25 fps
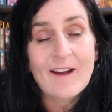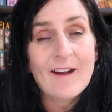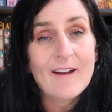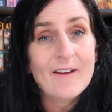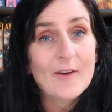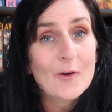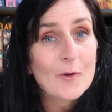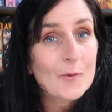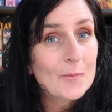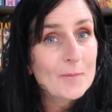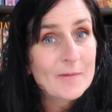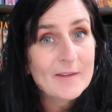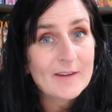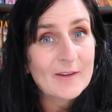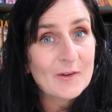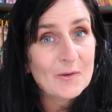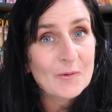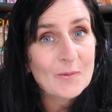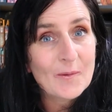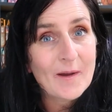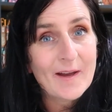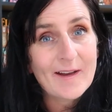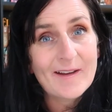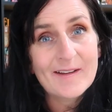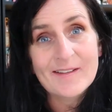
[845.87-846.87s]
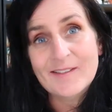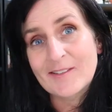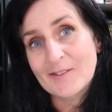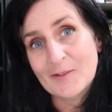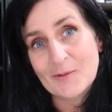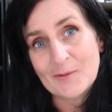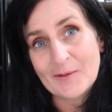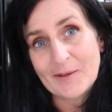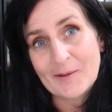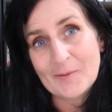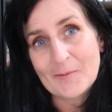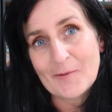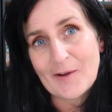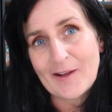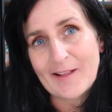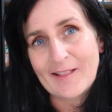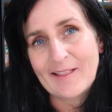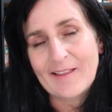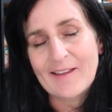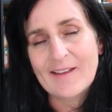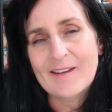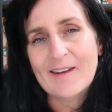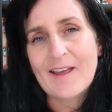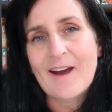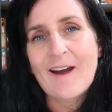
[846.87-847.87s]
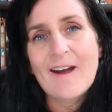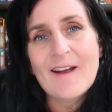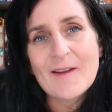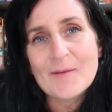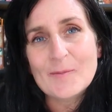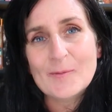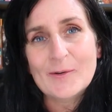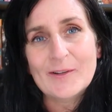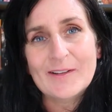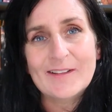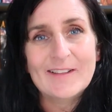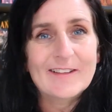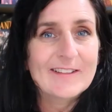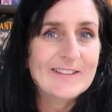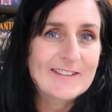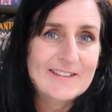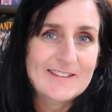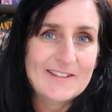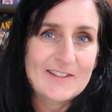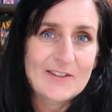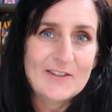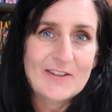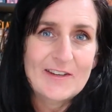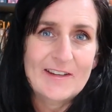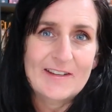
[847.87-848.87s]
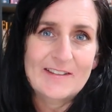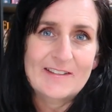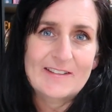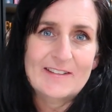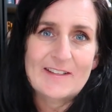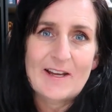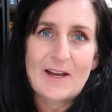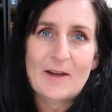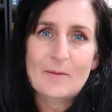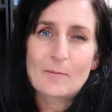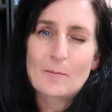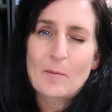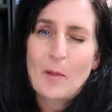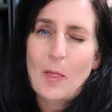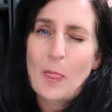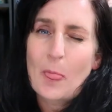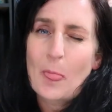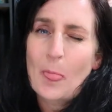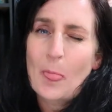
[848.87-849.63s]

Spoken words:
I hope that you are doing well, and I will see you next time.